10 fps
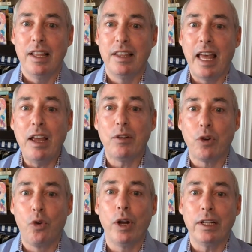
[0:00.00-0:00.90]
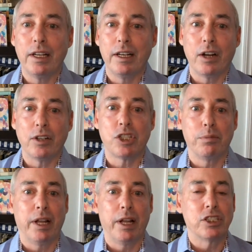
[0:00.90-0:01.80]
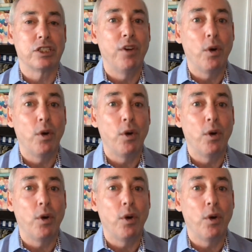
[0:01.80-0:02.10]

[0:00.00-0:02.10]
They quickly announced their plans to